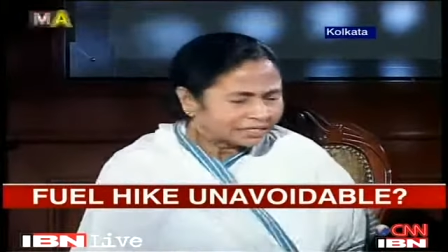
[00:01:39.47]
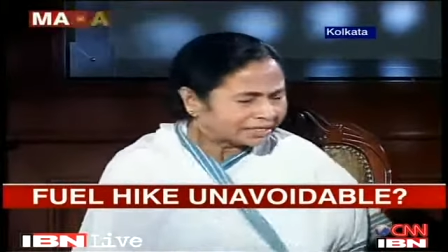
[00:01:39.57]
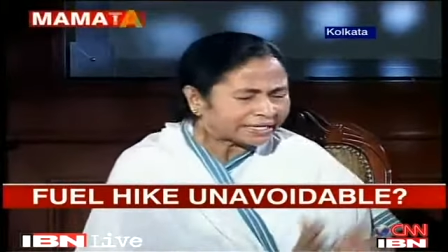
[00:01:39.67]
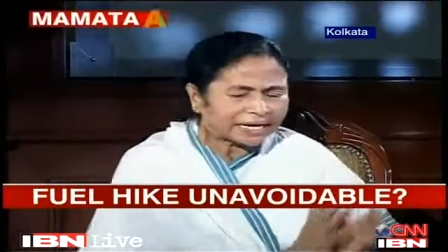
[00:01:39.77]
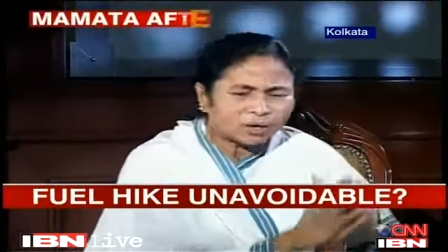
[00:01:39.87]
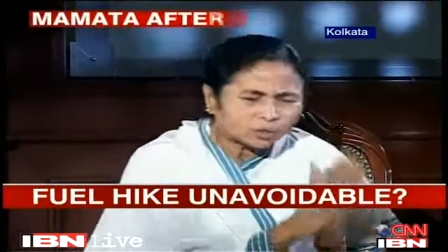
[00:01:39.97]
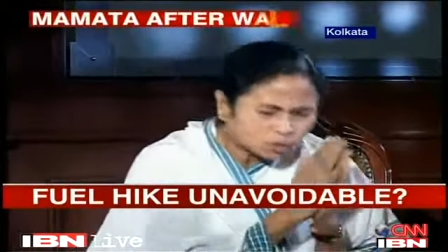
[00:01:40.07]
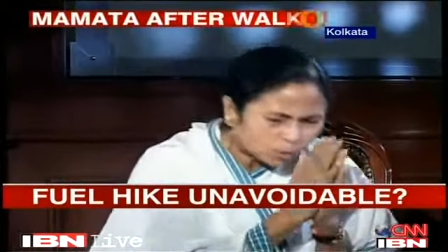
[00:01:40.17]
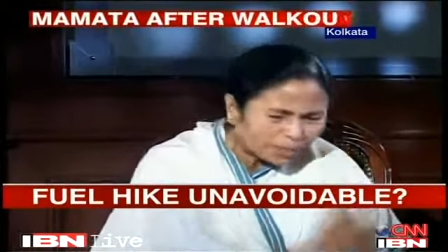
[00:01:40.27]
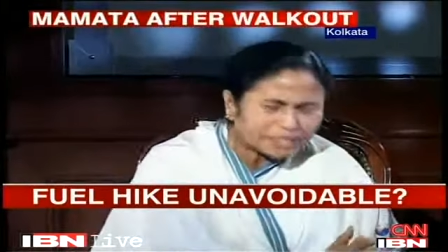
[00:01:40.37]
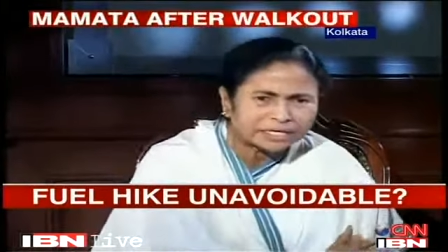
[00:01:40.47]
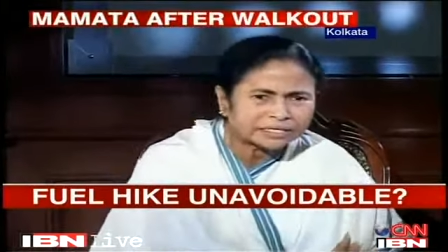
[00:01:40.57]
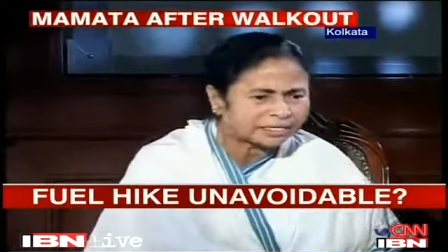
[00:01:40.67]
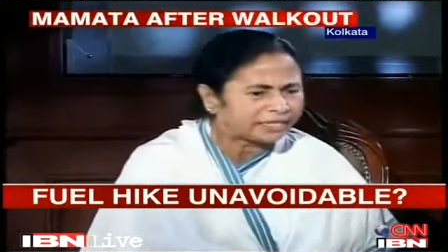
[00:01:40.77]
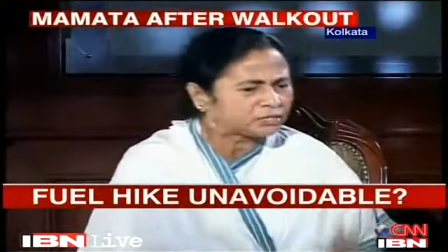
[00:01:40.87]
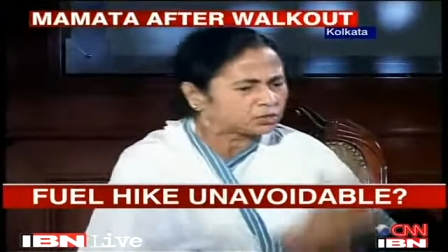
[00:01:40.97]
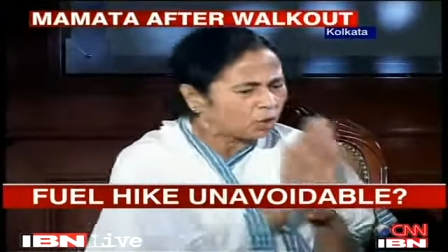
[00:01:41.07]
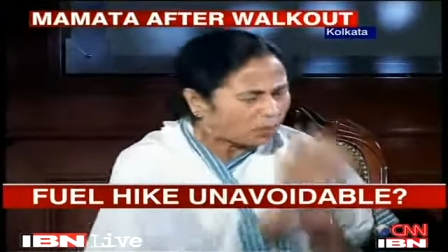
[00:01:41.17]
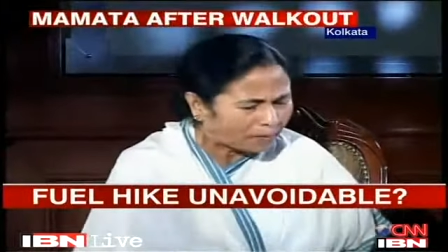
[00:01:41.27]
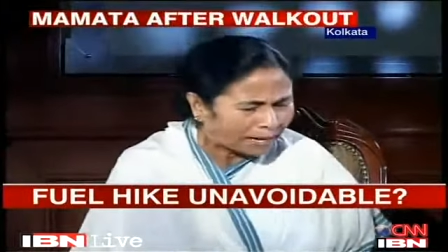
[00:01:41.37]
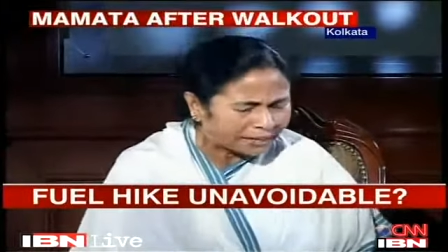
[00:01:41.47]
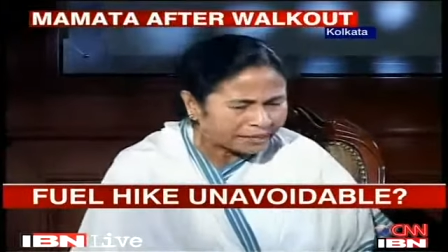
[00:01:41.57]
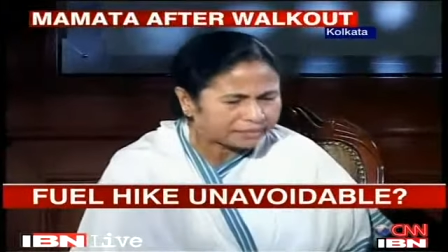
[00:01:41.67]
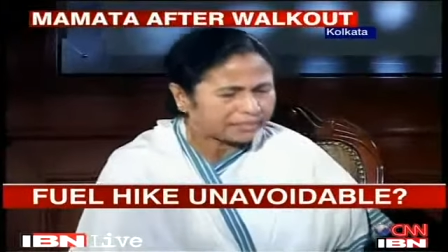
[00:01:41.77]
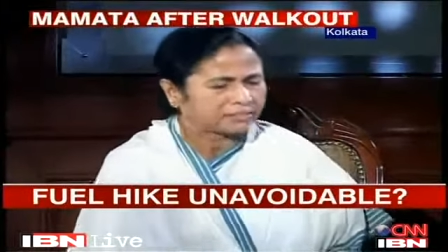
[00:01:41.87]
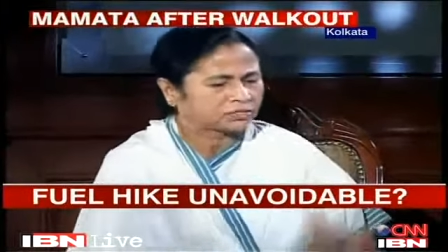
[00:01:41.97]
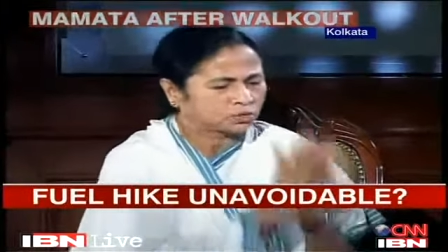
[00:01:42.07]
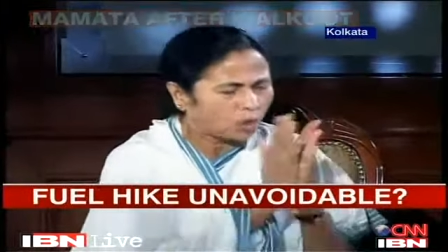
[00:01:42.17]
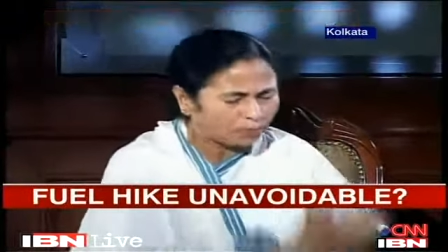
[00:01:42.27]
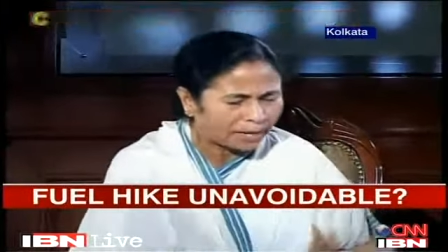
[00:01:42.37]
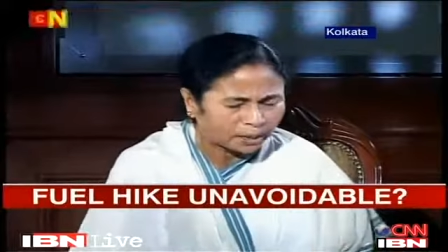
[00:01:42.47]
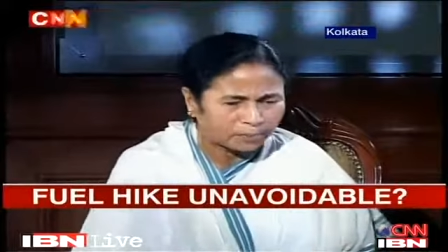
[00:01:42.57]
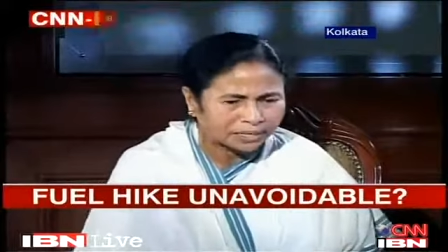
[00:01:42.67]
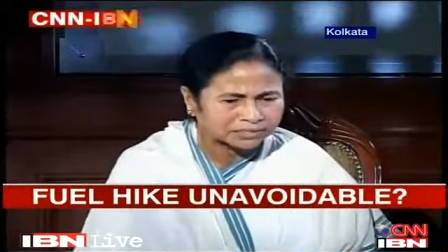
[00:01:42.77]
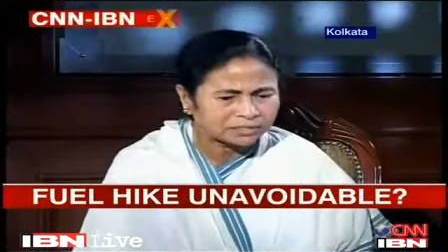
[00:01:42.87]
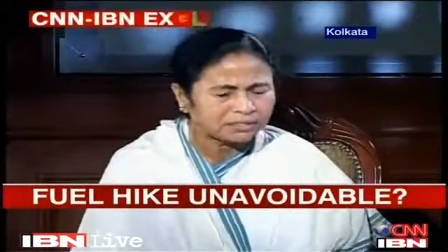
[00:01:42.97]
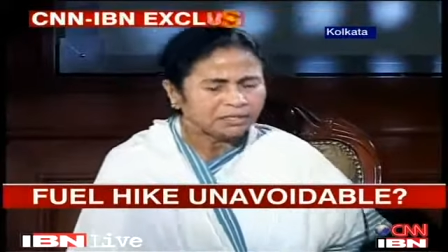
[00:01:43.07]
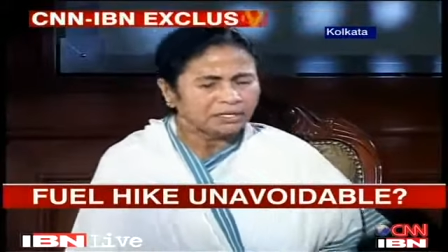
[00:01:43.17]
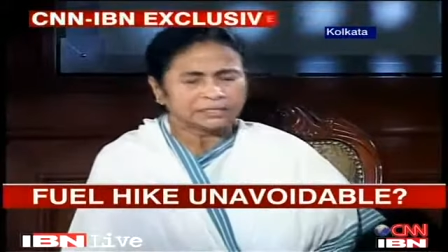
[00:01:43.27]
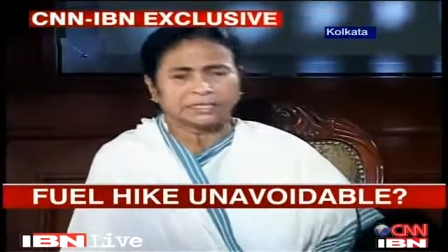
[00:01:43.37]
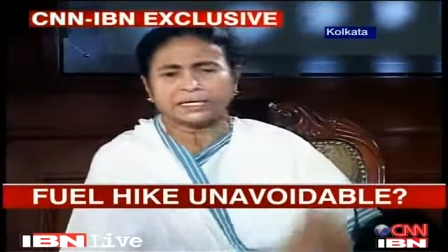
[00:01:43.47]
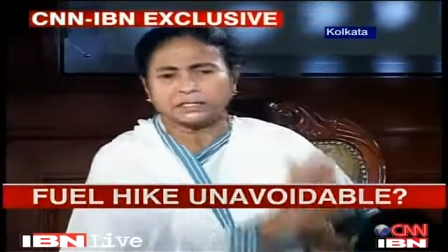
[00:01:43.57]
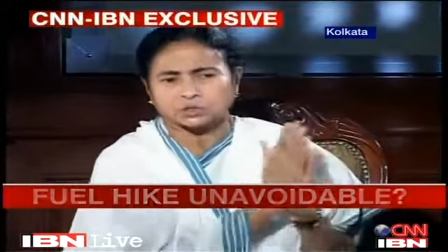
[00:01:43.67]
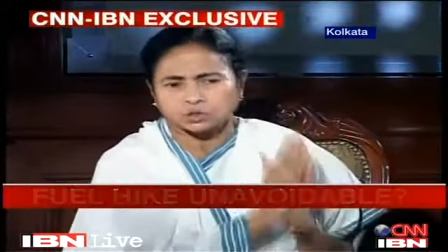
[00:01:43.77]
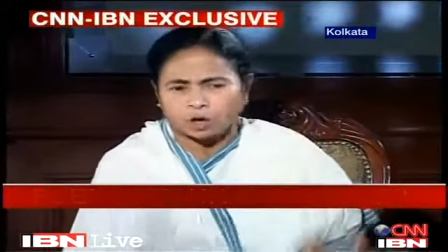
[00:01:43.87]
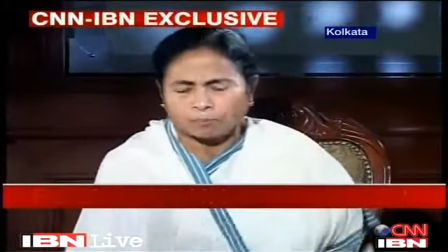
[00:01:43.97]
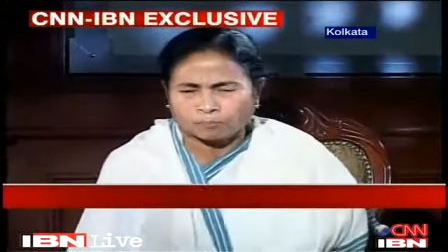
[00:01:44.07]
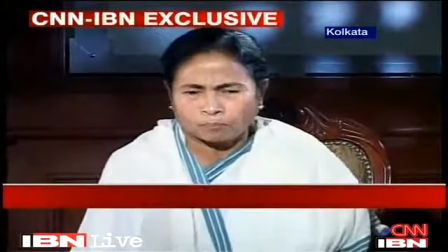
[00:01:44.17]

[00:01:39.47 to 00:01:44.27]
They cannot do anything. There is no planning. There is no plan of action. There is no